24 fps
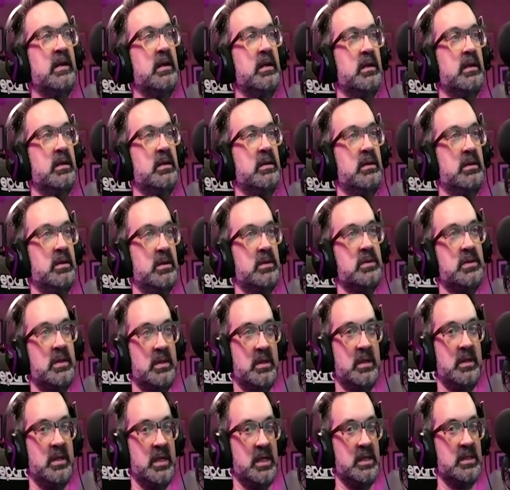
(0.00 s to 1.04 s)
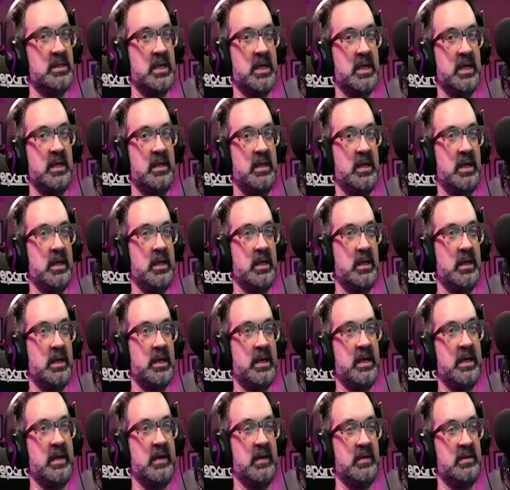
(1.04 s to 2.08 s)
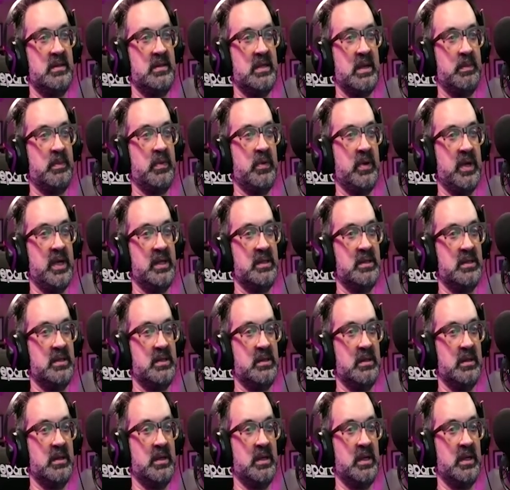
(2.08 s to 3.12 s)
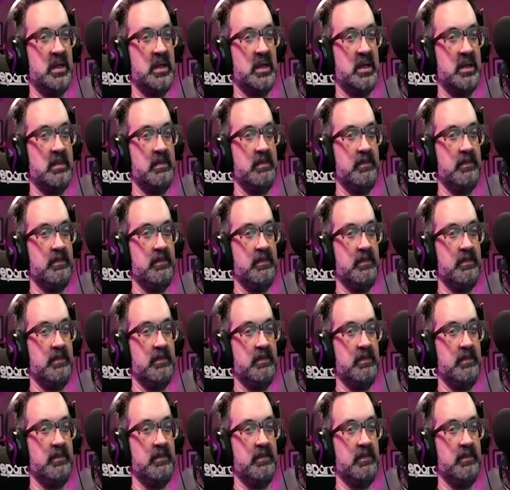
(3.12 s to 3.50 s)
Those are the things that I think uh, separates um,